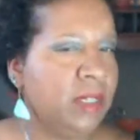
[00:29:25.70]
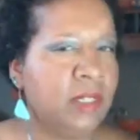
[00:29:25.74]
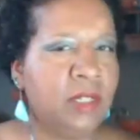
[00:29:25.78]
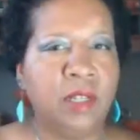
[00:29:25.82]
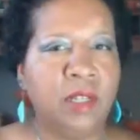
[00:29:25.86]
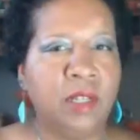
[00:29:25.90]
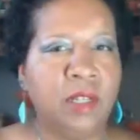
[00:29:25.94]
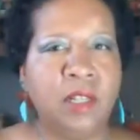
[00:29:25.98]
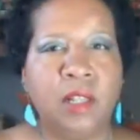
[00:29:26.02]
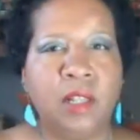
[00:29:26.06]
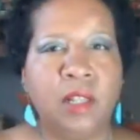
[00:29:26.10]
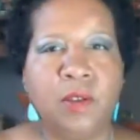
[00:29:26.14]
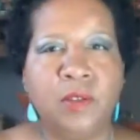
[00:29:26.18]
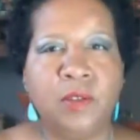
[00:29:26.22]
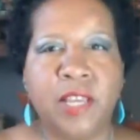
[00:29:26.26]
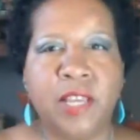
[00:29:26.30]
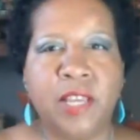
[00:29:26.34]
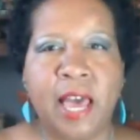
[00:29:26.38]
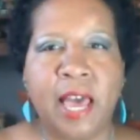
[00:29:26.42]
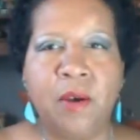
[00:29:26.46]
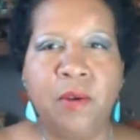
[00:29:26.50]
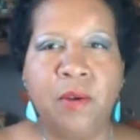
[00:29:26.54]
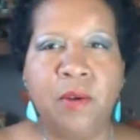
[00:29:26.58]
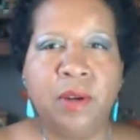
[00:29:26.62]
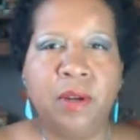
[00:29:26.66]
to close
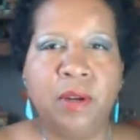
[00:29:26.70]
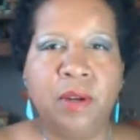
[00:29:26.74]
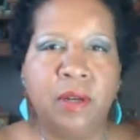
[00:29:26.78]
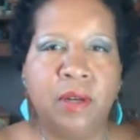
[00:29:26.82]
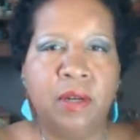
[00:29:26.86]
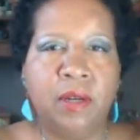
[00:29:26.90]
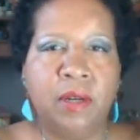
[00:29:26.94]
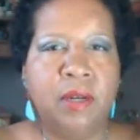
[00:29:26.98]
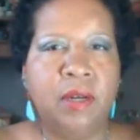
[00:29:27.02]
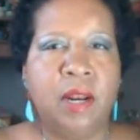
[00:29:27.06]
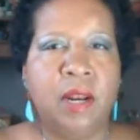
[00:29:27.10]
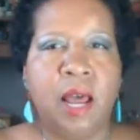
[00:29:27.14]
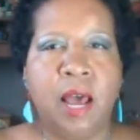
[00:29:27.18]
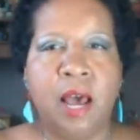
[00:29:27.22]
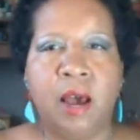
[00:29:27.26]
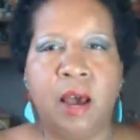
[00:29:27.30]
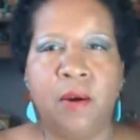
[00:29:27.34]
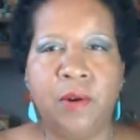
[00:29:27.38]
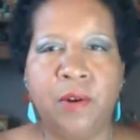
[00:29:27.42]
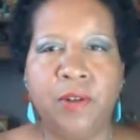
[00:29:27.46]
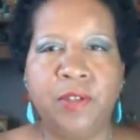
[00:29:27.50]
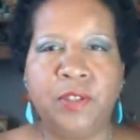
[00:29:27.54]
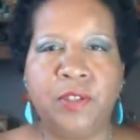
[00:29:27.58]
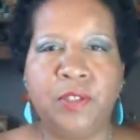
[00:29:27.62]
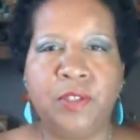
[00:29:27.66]
out
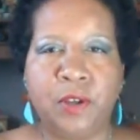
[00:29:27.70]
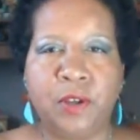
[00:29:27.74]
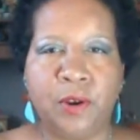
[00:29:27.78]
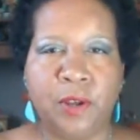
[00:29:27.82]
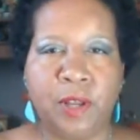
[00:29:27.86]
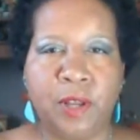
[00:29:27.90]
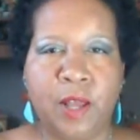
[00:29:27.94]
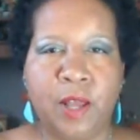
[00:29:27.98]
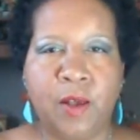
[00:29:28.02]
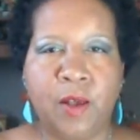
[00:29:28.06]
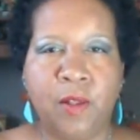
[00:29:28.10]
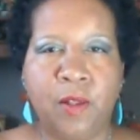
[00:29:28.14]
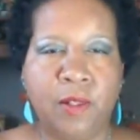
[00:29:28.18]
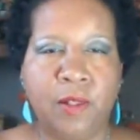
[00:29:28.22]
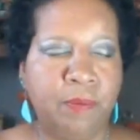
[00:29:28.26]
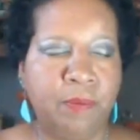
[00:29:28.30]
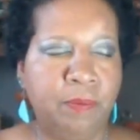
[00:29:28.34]
our circle.